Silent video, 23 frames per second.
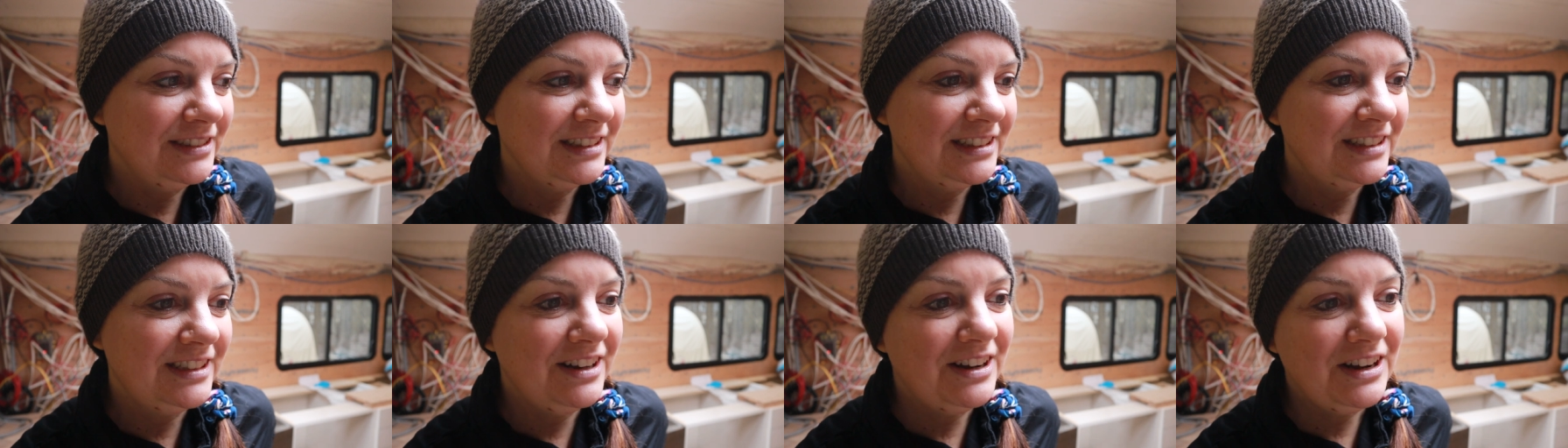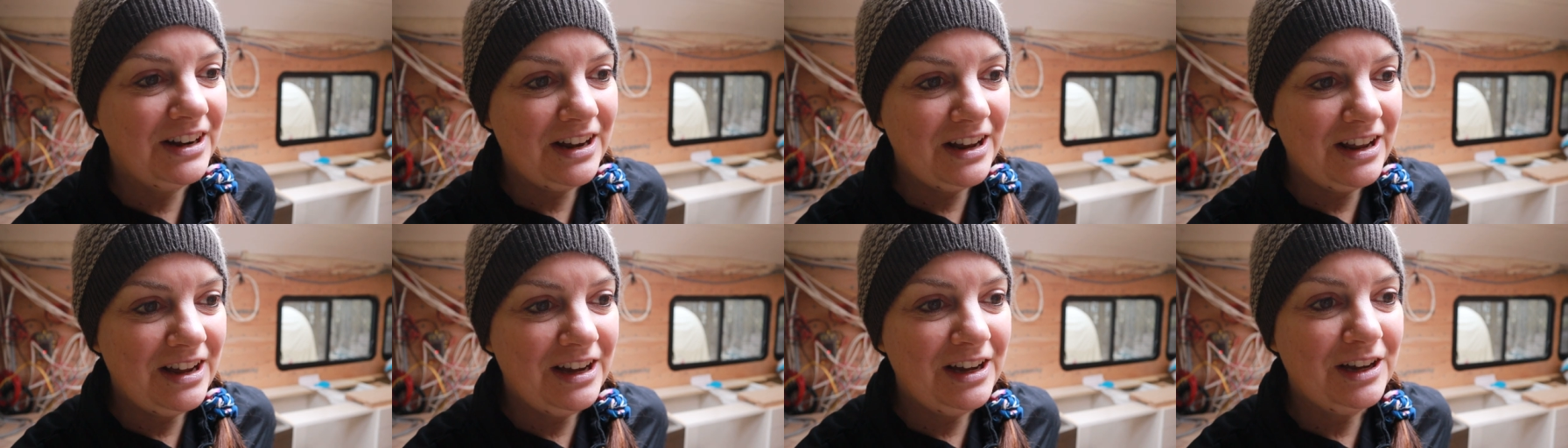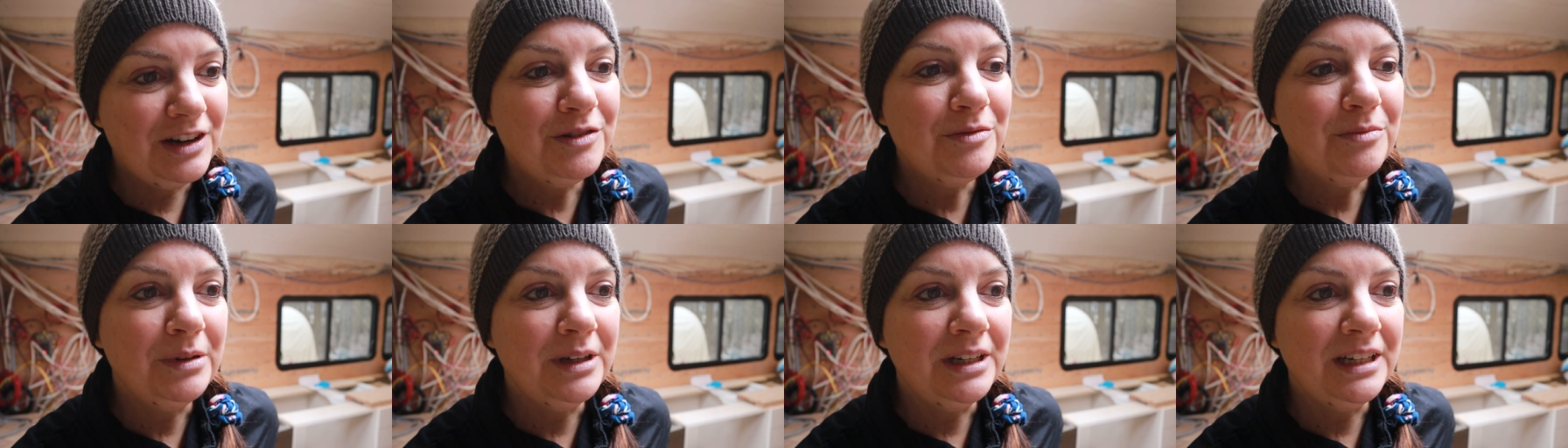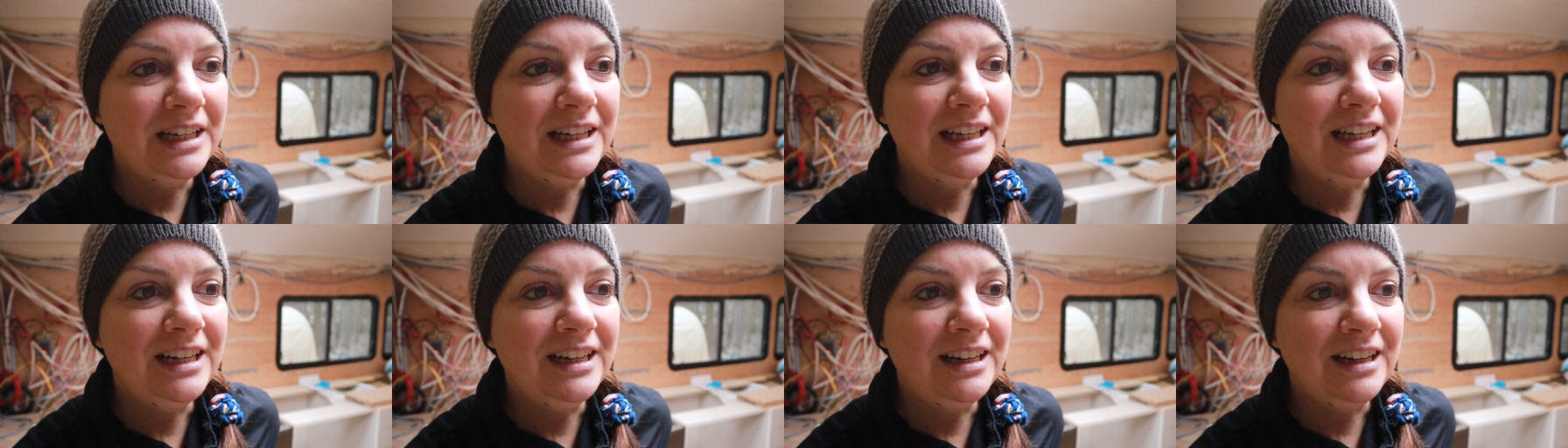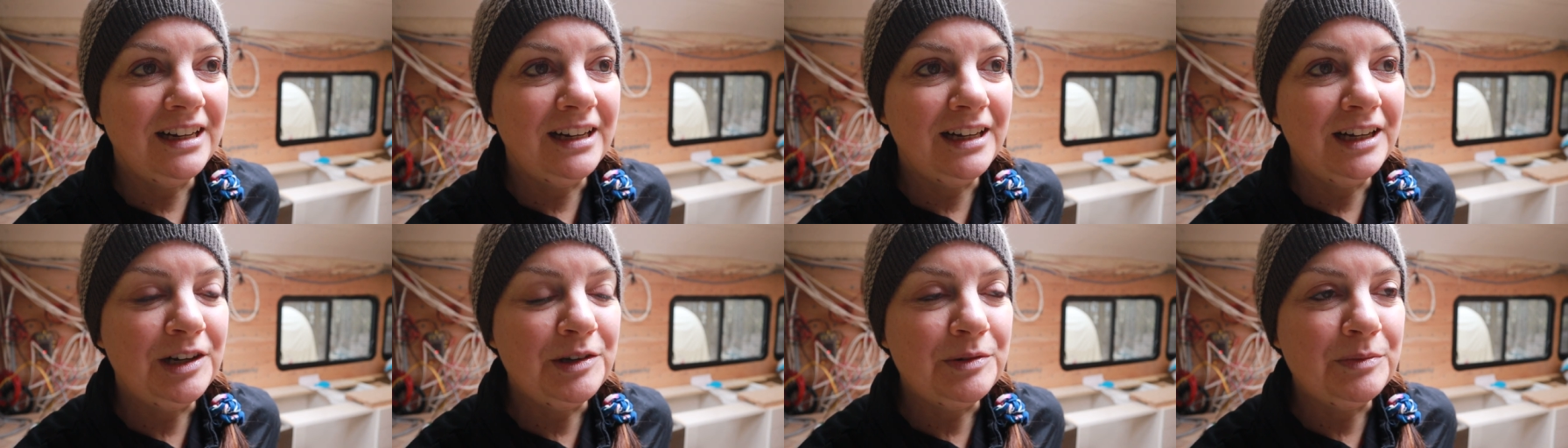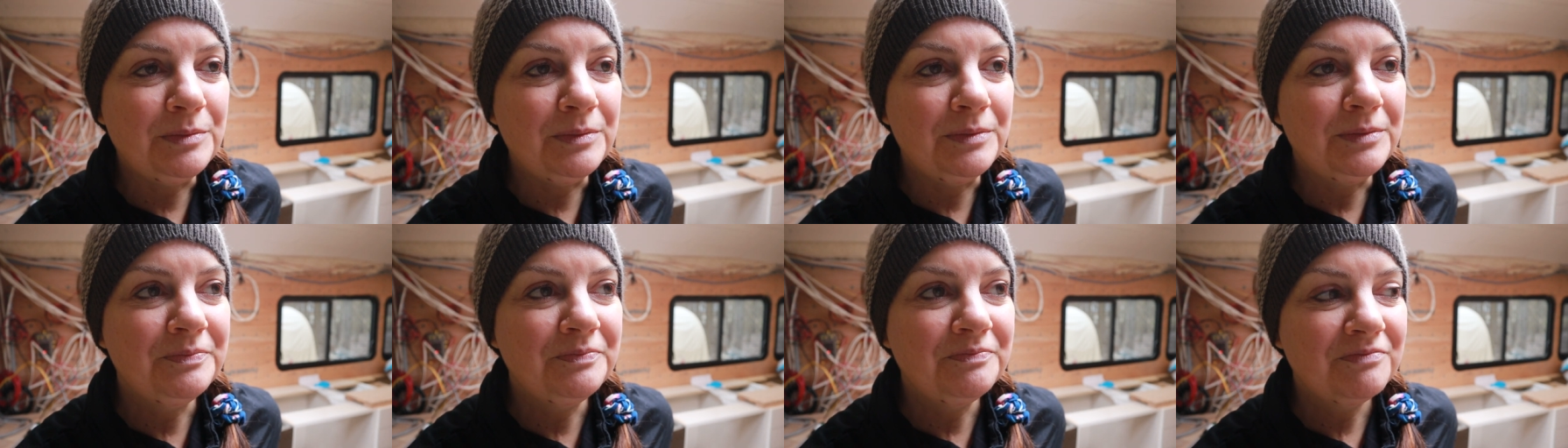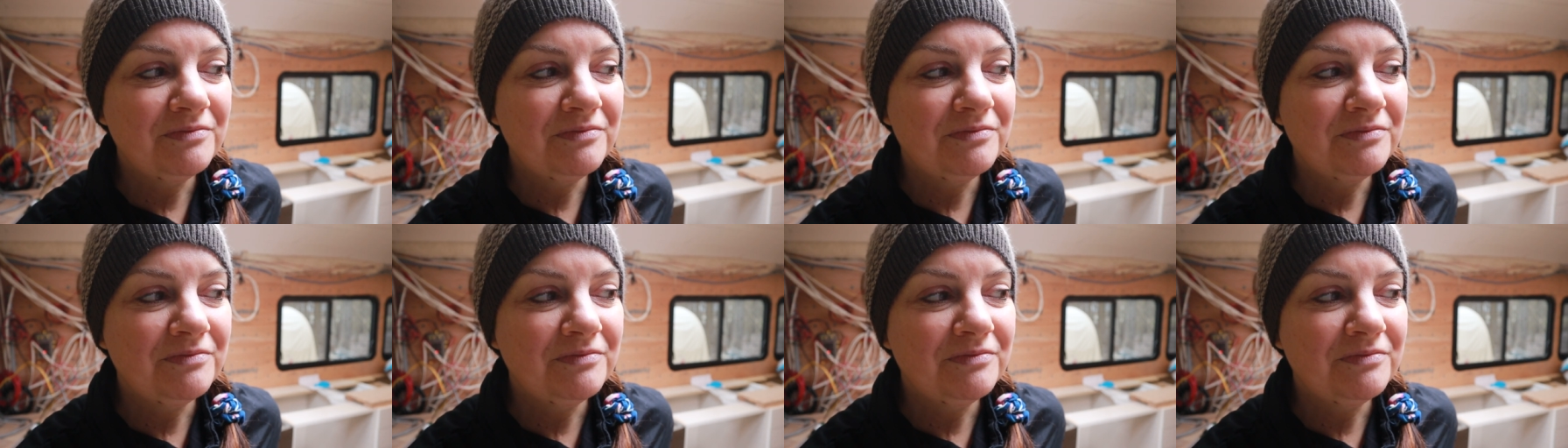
It's not a lot, but um,